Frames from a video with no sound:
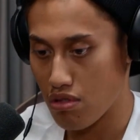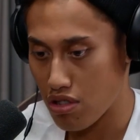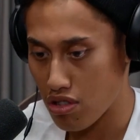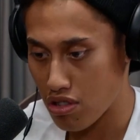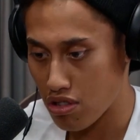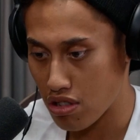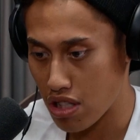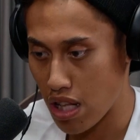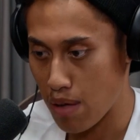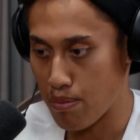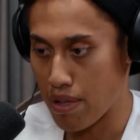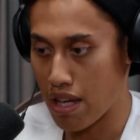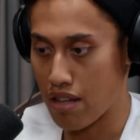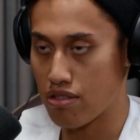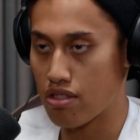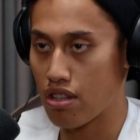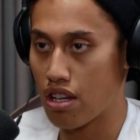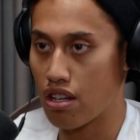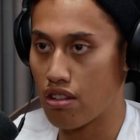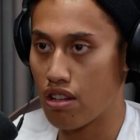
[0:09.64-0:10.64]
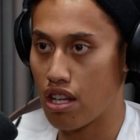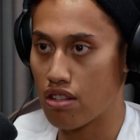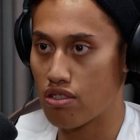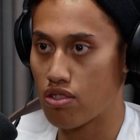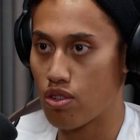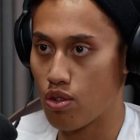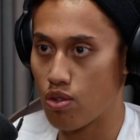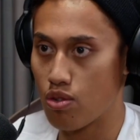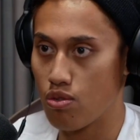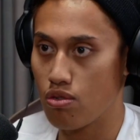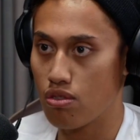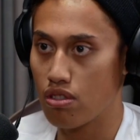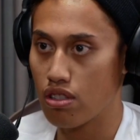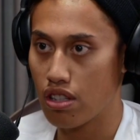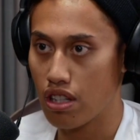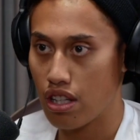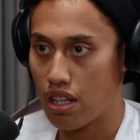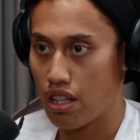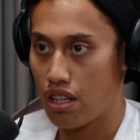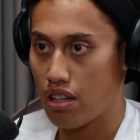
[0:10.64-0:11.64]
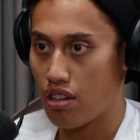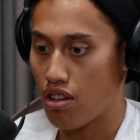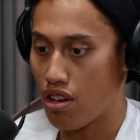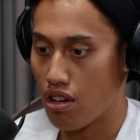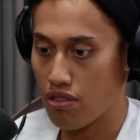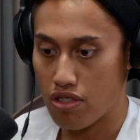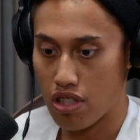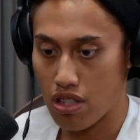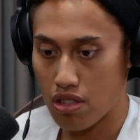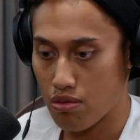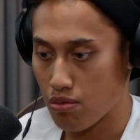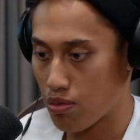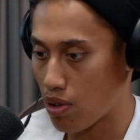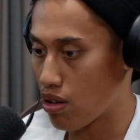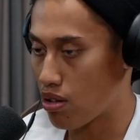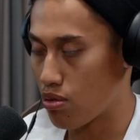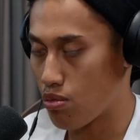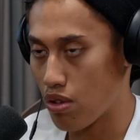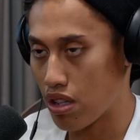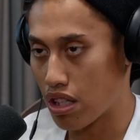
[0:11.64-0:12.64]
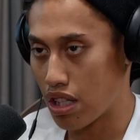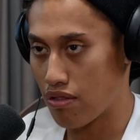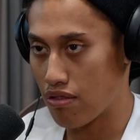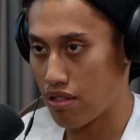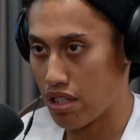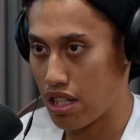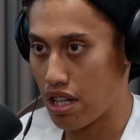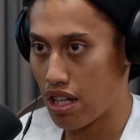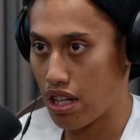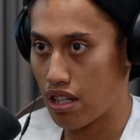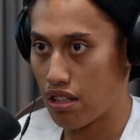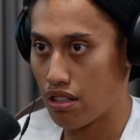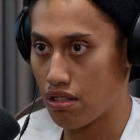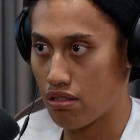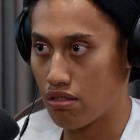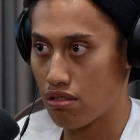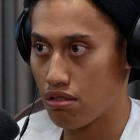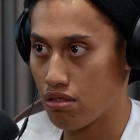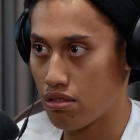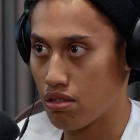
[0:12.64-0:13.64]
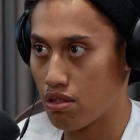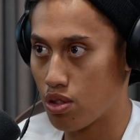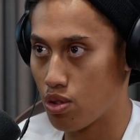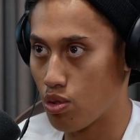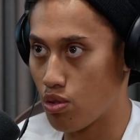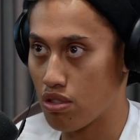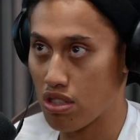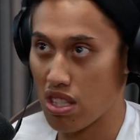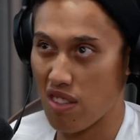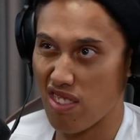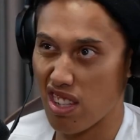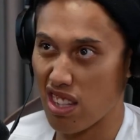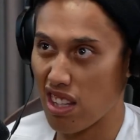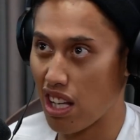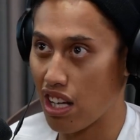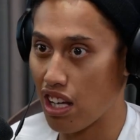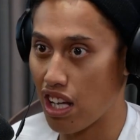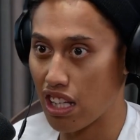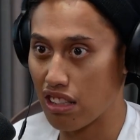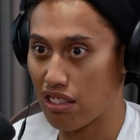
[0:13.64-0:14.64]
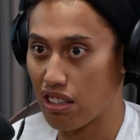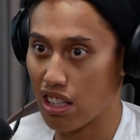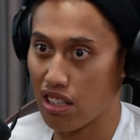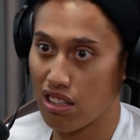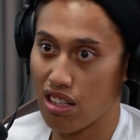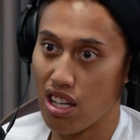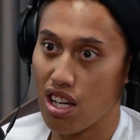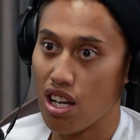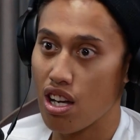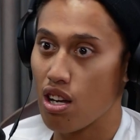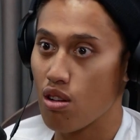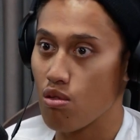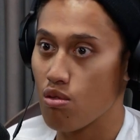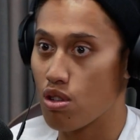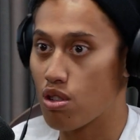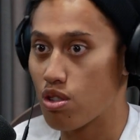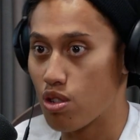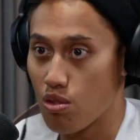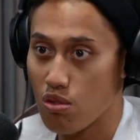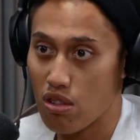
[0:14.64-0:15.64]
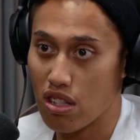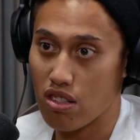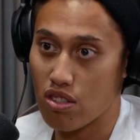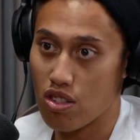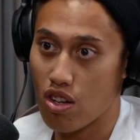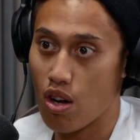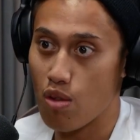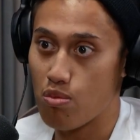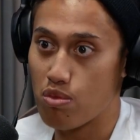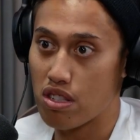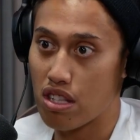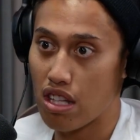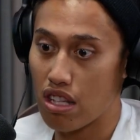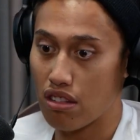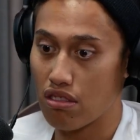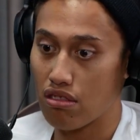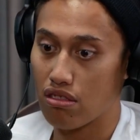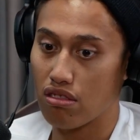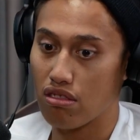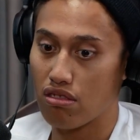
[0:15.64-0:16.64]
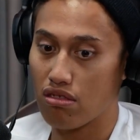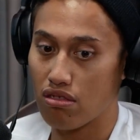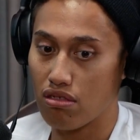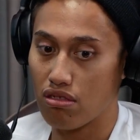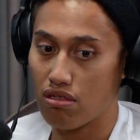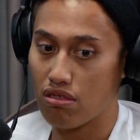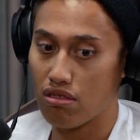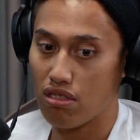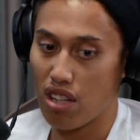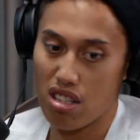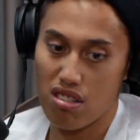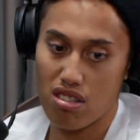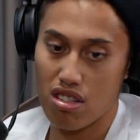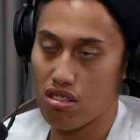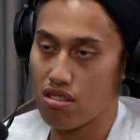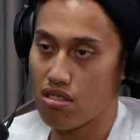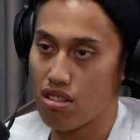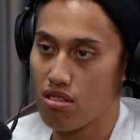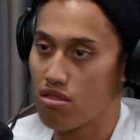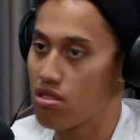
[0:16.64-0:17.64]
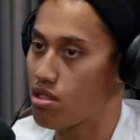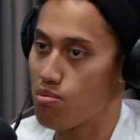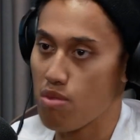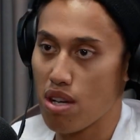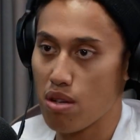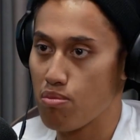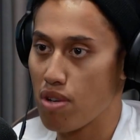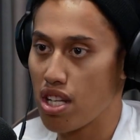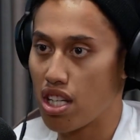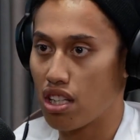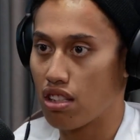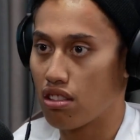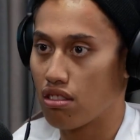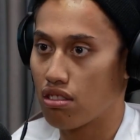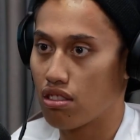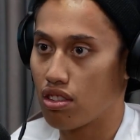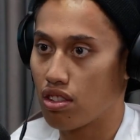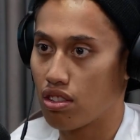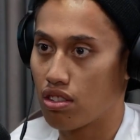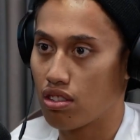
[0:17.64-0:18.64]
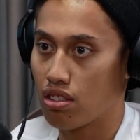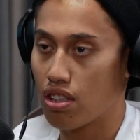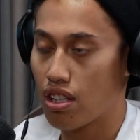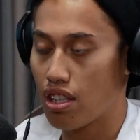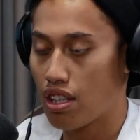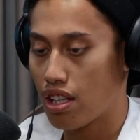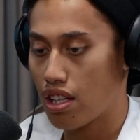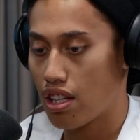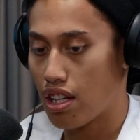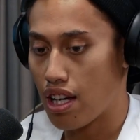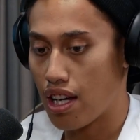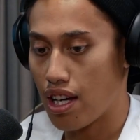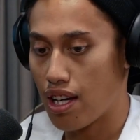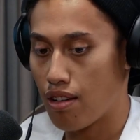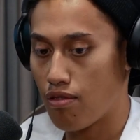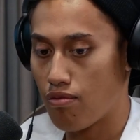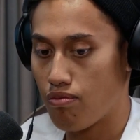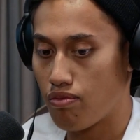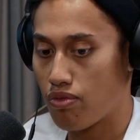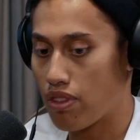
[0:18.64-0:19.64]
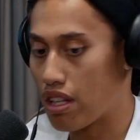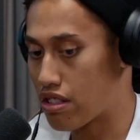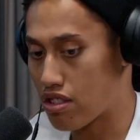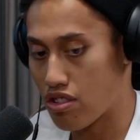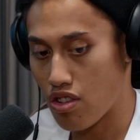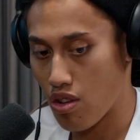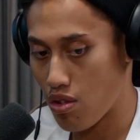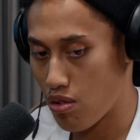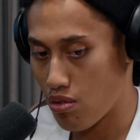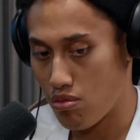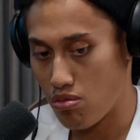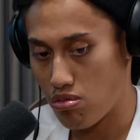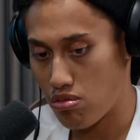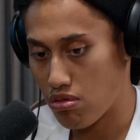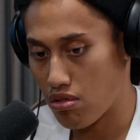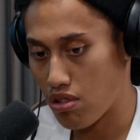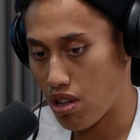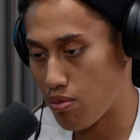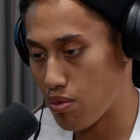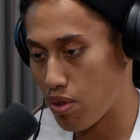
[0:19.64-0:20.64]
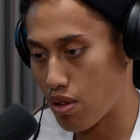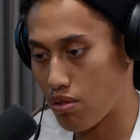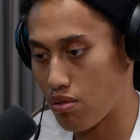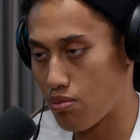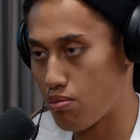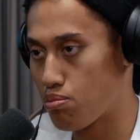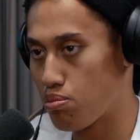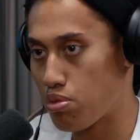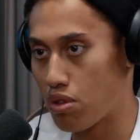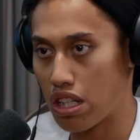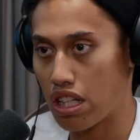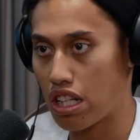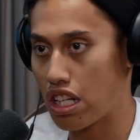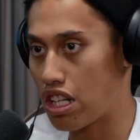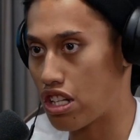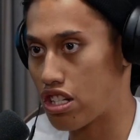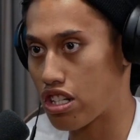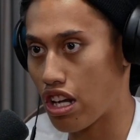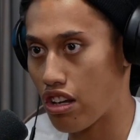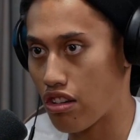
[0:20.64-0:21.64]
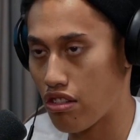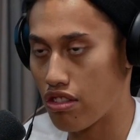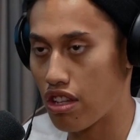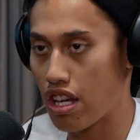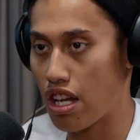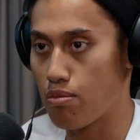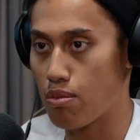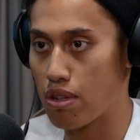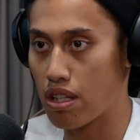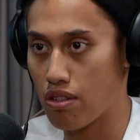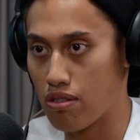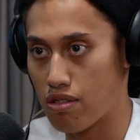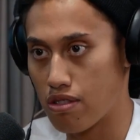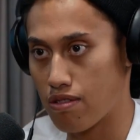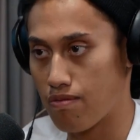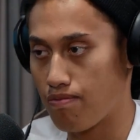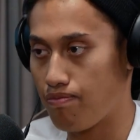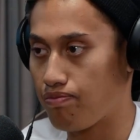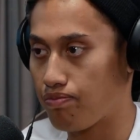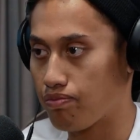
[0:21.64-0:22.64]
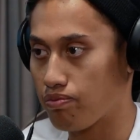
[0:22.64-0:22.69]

stepped outside of that circle of just going to work every day and doing something they like. They were doing jobs that they just did to make money. There's no, I'm not putting any shade on that, because